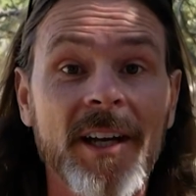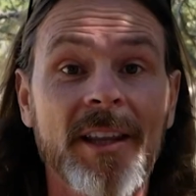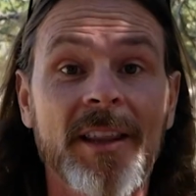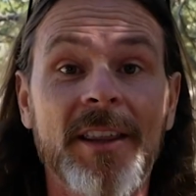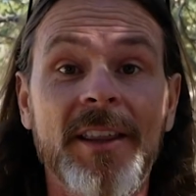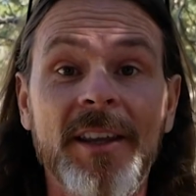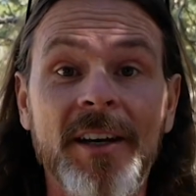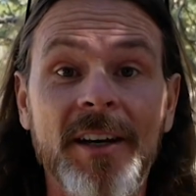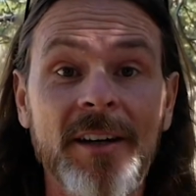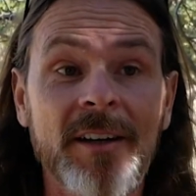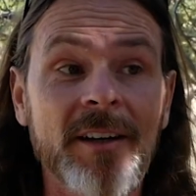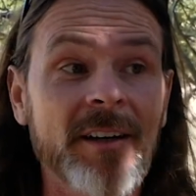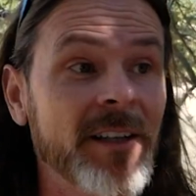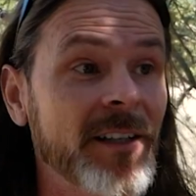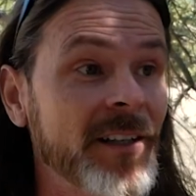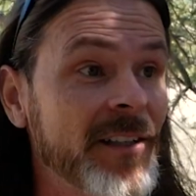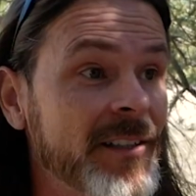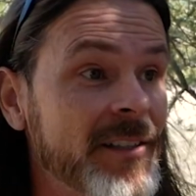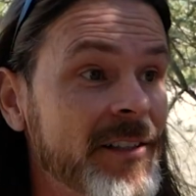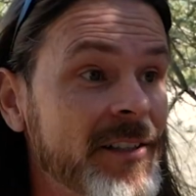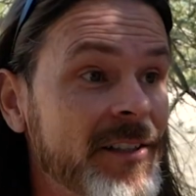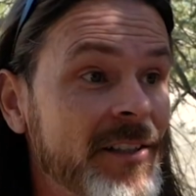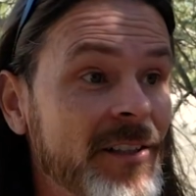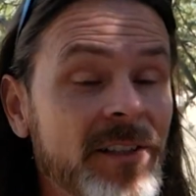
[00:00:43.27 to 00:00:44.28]
There
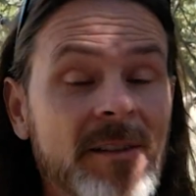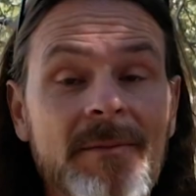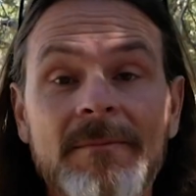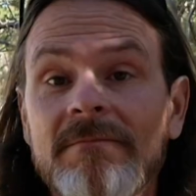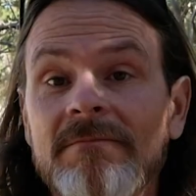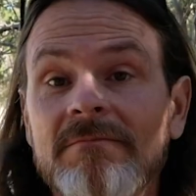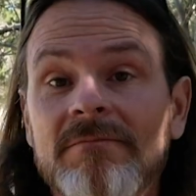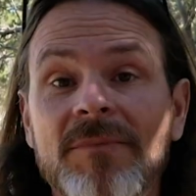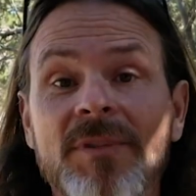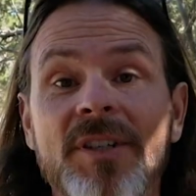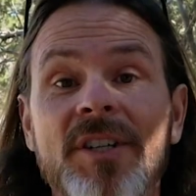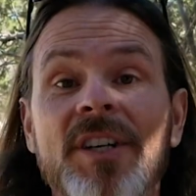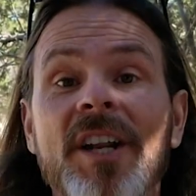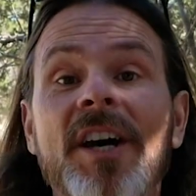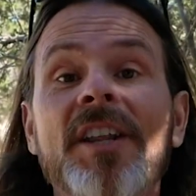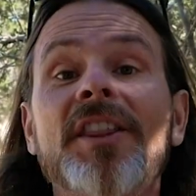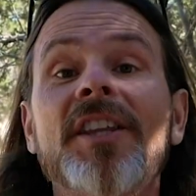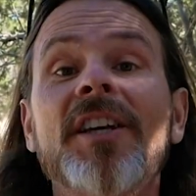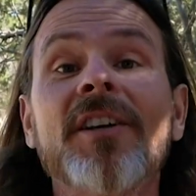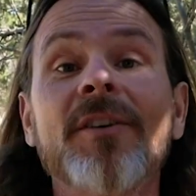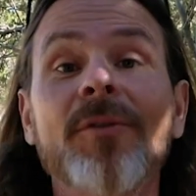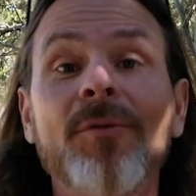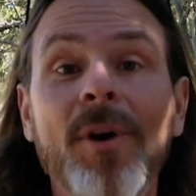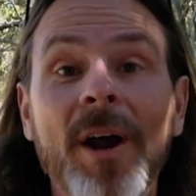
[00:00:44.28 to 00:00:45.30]
is
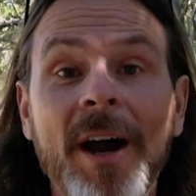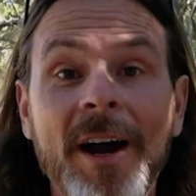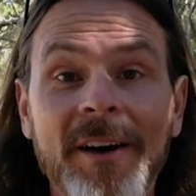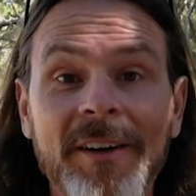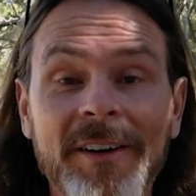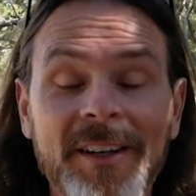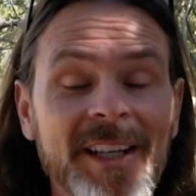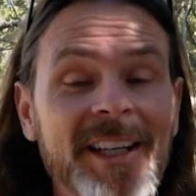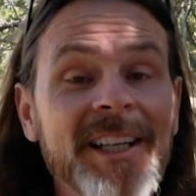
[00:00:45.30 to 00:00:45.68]
nothing around.